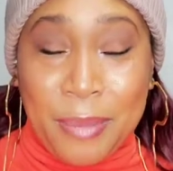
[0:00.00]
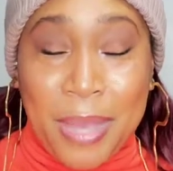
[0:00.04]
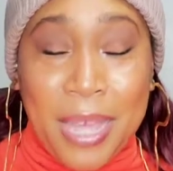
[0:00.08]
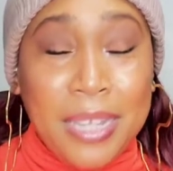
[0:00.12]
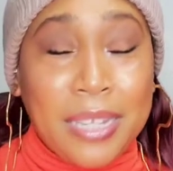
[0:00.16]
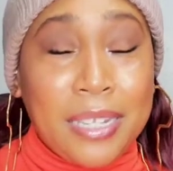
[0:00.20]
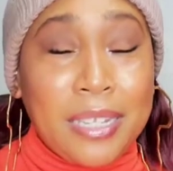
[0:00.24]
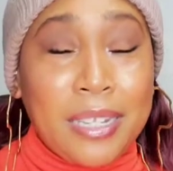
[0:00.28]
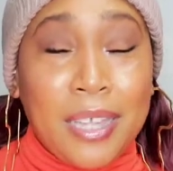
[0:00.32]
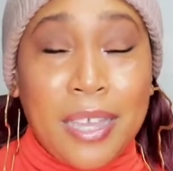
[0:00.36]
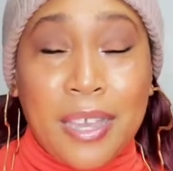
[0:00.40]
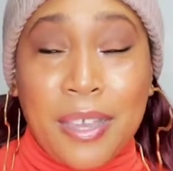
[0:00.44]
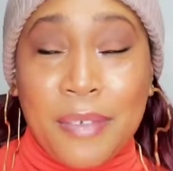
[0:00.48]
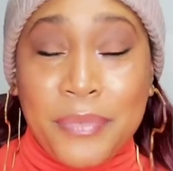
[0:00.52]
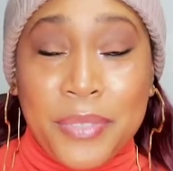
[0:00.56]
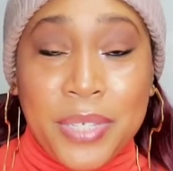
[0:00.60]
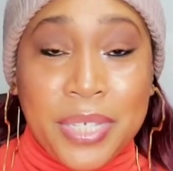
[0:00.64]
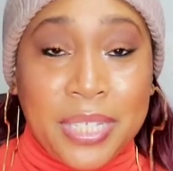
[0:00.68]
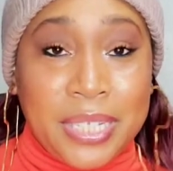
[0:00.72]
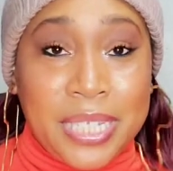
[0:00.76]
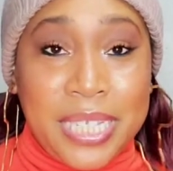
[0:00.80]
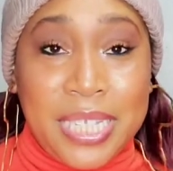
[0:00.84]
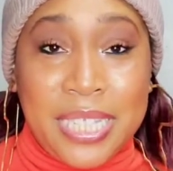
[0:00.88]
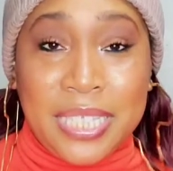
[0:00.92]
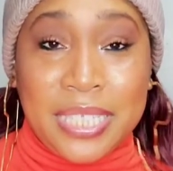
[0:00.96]
I love the
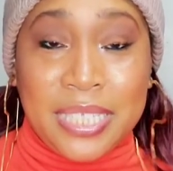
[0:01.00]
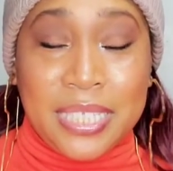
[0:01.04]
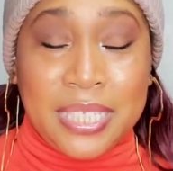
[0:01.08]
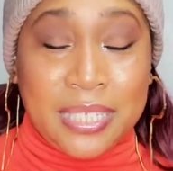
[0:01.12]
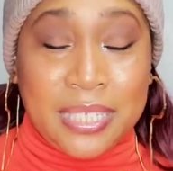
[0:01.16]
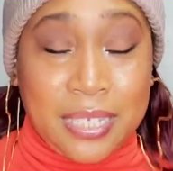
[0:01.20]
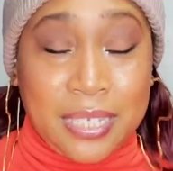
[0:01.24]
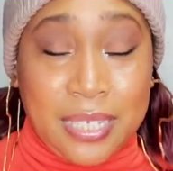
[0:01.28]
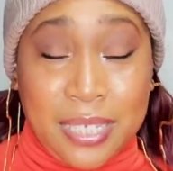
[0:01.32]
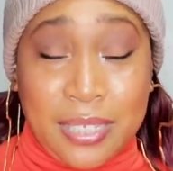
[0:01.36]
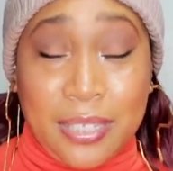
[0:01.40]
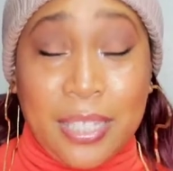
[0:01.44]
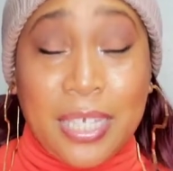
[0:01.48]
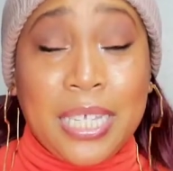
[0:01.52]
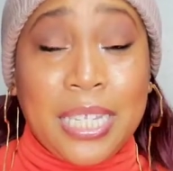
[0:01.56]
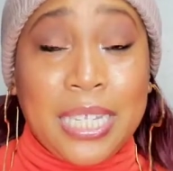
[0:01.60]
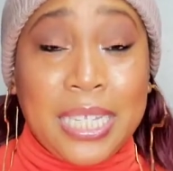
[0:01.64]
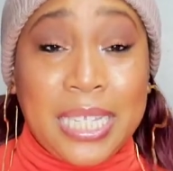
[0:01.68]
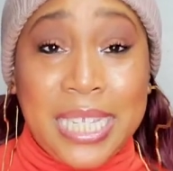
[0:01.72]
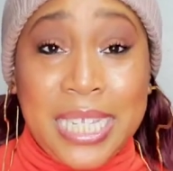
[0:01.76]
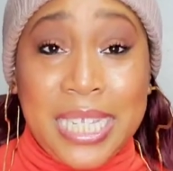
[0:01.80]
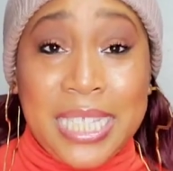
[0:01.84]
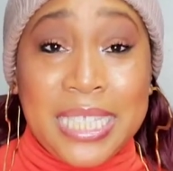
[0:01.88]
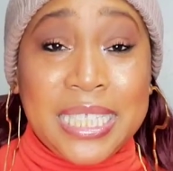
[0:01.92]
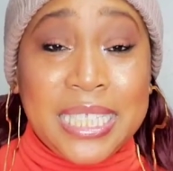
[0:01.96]
Clean the
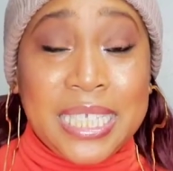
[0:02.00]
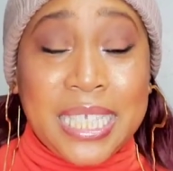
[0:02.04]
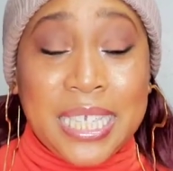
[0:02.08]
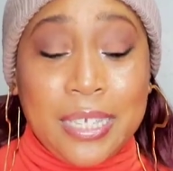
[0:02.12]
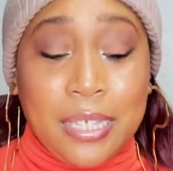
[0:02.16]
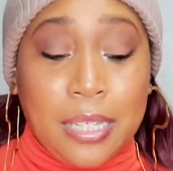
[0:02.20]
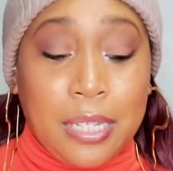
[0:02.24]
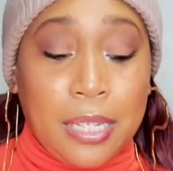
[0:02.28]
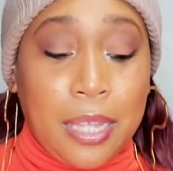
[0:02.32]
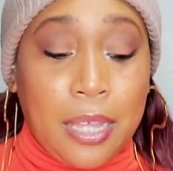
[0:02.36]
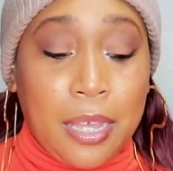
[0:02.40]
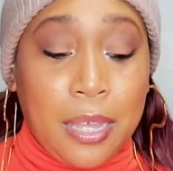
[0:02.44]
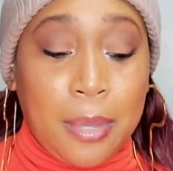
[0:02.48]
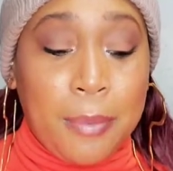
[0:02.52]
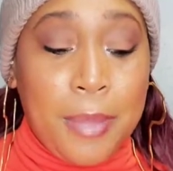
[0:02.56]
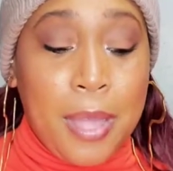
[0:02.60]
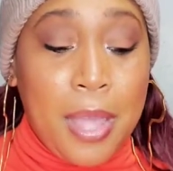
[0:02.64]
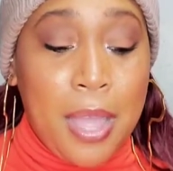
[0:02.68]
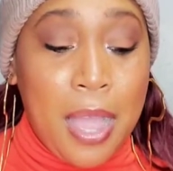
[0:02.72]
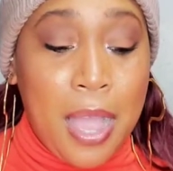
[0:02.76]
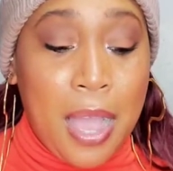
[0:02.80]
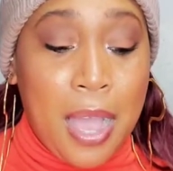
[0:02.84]
Clean Skin Club.